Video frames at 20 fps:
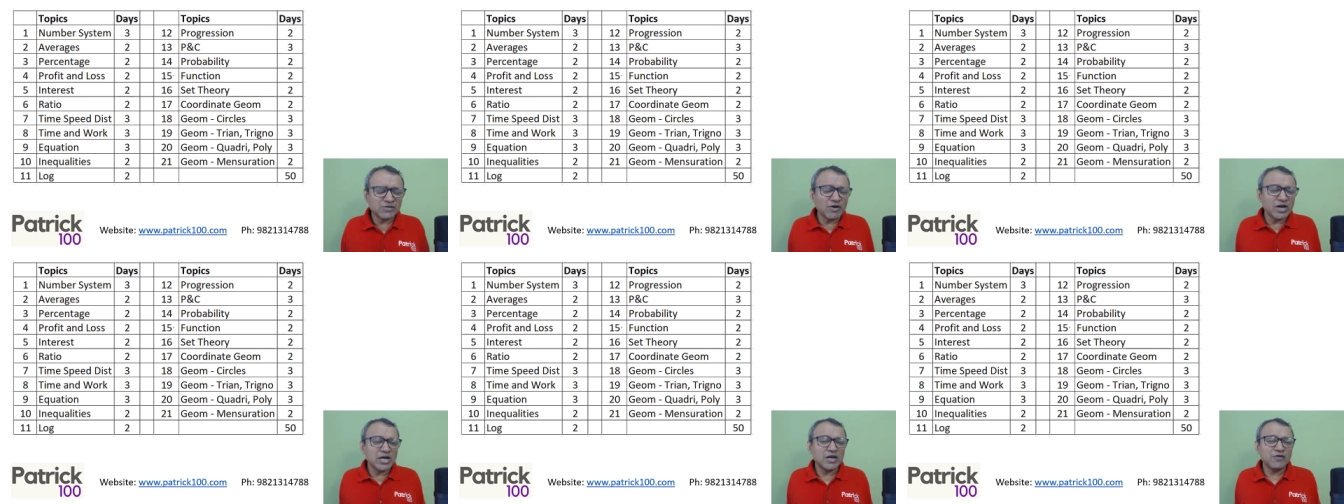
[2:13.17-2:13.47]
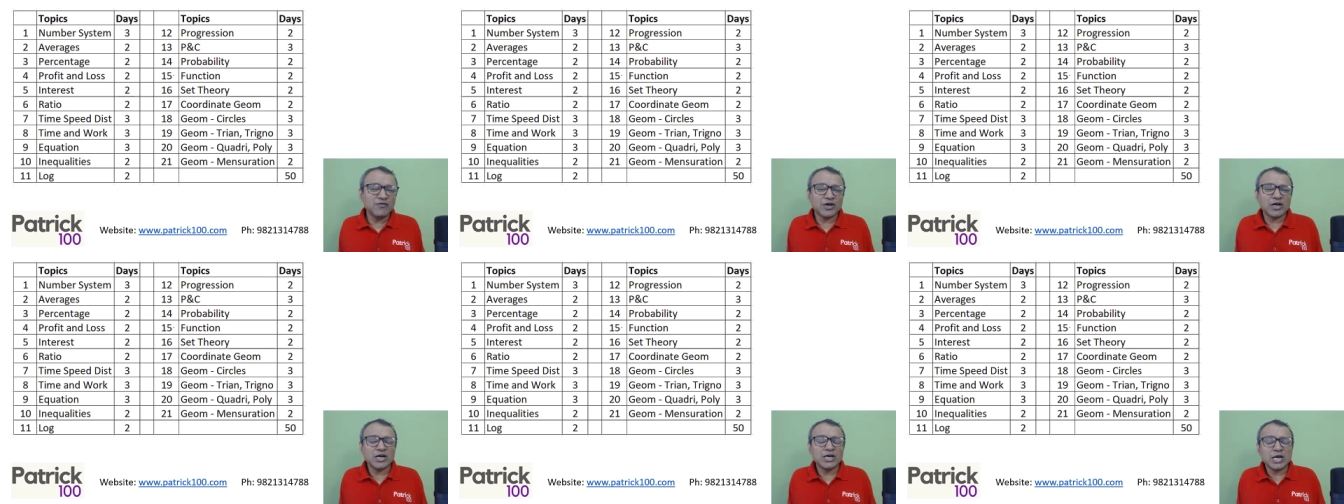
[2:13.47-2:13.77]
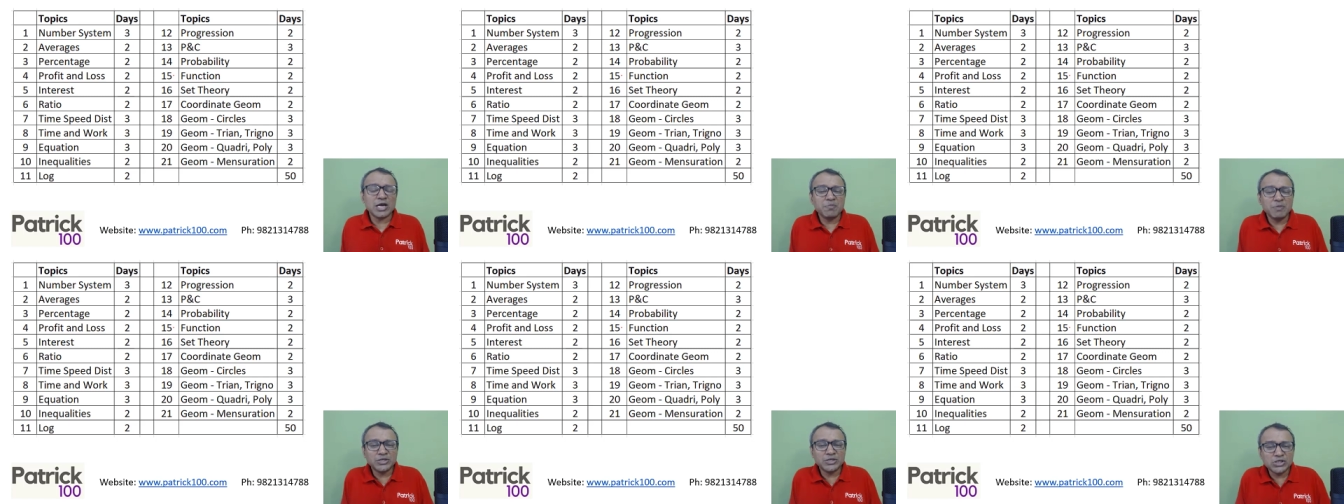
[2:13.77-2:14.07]
very difficult.
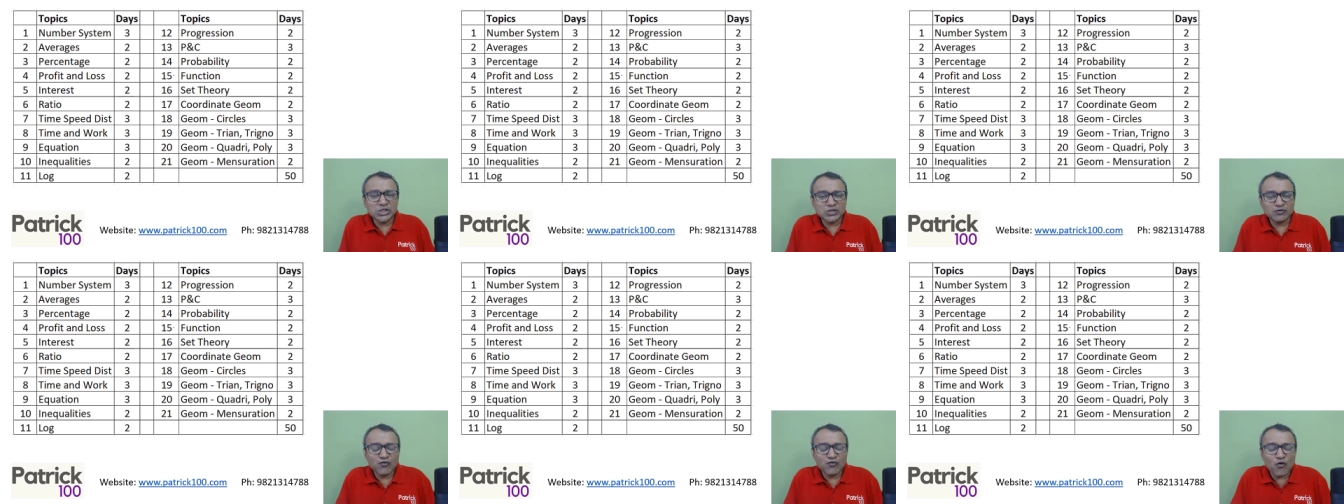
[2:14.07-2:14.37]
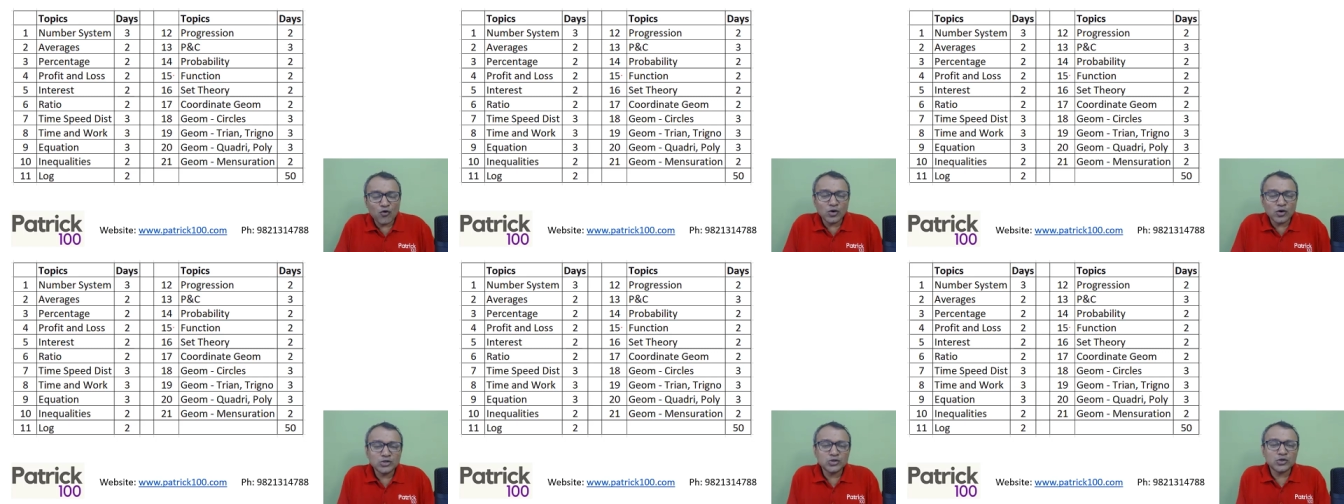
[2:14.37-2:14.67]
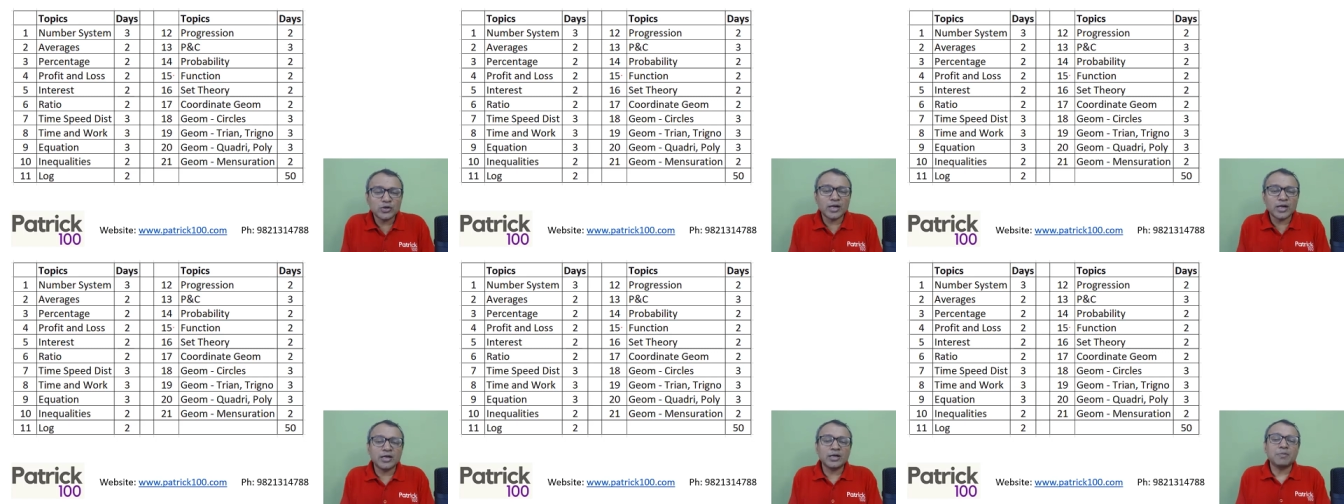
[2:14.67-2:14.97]
Let me just focus
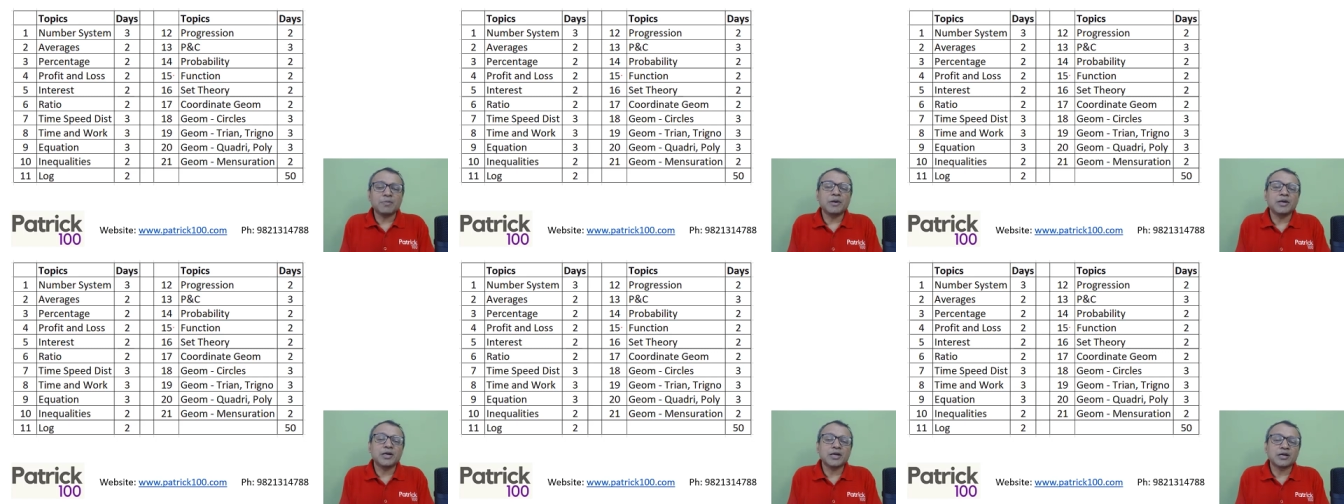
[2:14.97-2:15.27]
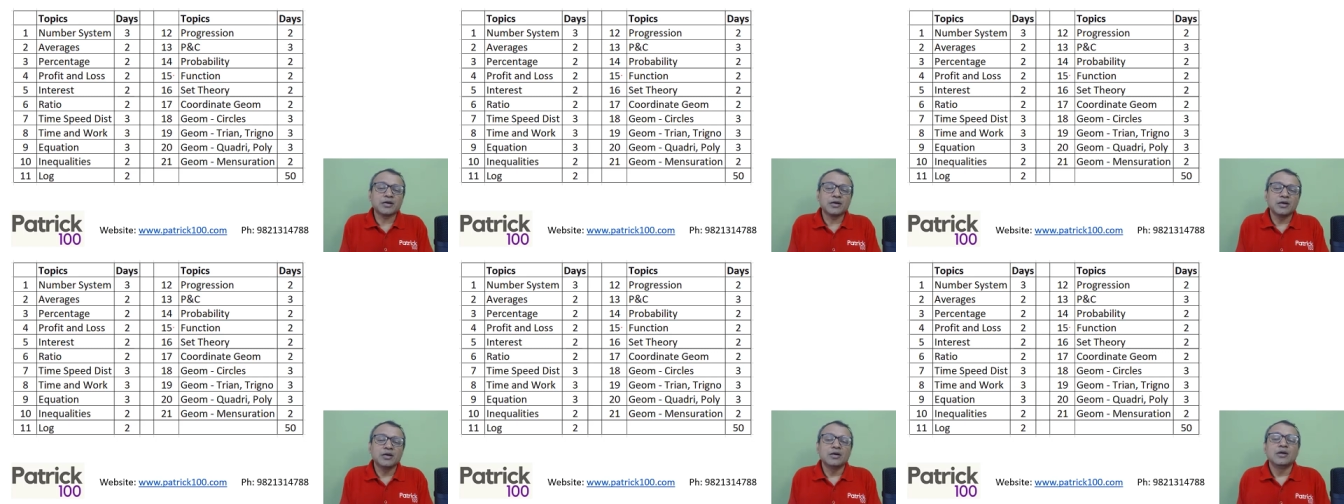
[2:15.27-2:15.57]
on arithmetic.